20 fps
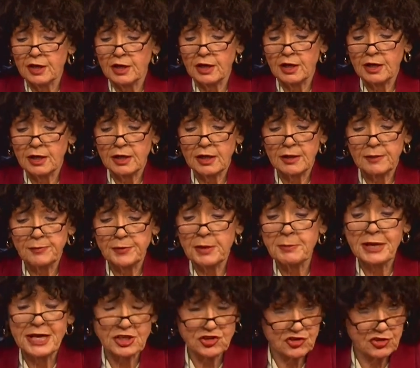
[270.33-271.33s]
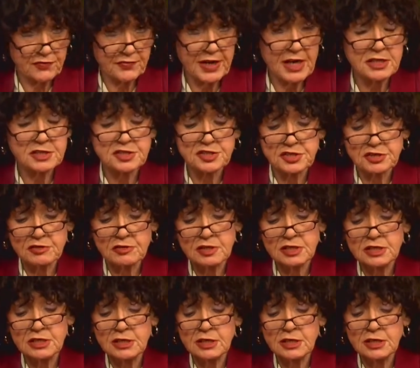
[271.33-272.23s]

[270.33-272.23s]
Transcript: a Master of Arts degree